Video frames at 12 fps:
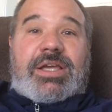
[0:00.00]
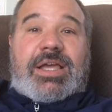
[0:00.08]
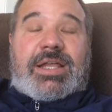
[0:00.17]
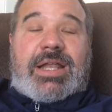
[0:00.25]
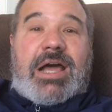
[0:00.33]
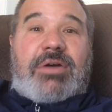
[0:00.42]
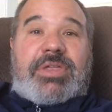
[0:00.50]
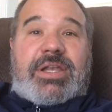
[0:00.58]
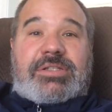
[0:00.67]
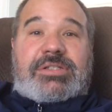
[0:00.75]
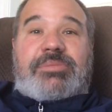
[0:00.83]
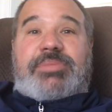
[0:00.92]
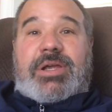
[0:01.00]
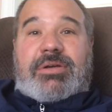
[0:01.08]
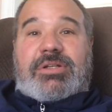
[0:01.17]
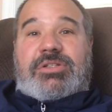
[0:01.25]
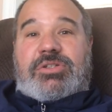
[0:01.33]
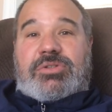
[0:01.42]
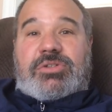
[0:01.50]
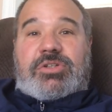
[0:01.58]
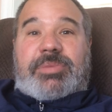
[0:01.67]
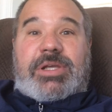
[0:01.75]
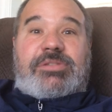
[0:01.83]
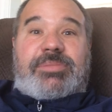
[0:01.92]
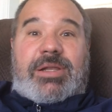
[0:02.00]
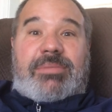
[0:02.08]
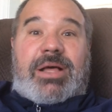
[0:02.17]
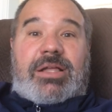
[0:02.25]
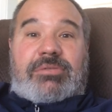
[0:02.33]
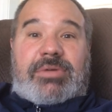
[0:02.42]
and how that is comparing to your basal metabolic